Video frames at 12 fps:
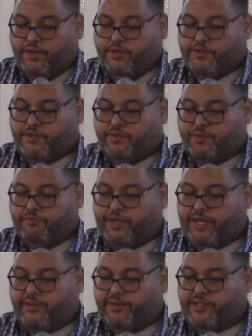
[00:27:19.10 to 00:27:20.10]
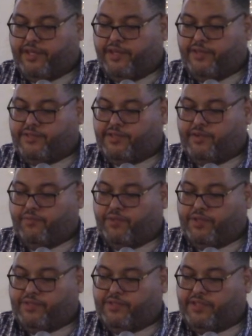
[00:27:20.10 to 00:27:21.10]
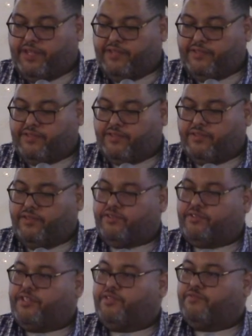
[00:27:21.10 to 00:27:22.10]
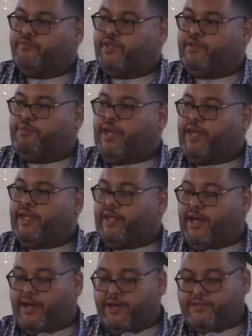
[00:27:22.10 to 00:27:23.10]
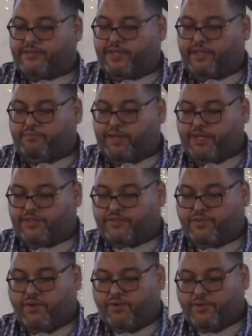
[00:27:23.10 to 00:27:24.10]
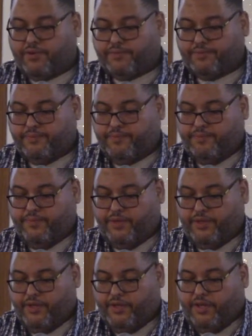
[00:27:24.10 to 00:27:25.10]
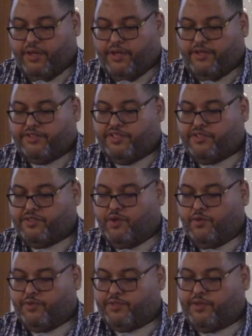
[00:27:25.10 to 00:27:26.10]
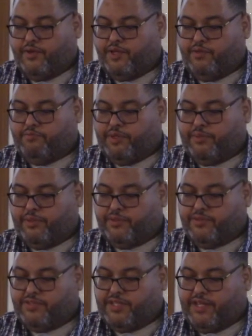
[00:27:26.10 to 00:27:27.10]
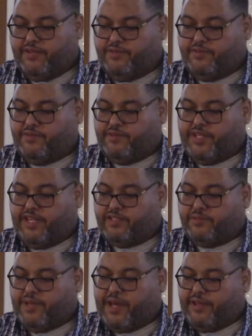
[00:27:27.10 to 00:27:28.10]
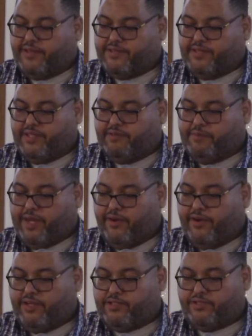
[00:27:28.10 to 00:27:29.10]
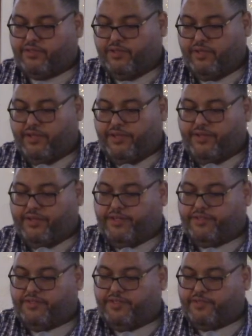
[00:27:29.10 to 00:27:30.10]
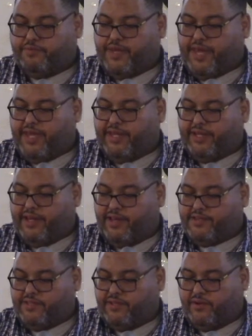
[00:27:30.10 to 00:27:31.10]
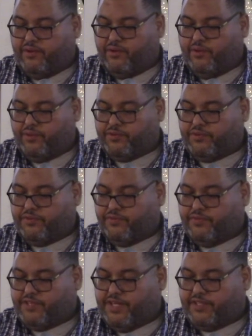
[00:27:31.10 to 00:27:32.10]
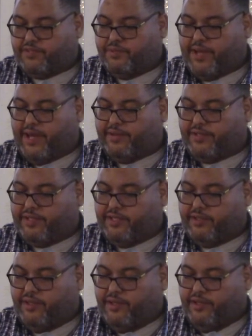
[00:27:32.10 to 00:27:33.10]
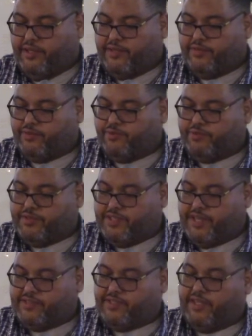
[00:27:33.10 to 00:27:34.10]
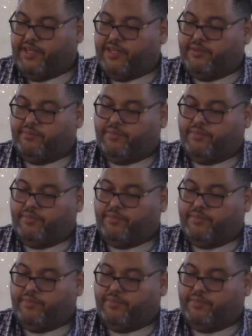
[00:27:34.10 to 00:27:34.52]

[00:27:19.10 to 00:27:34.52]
So, what Baal does, in one sense, she's repaganized and made stronger. She's overturning biblical standards of sexuality and marriage, and she is paganizing our culture through sexuality and through possessing it.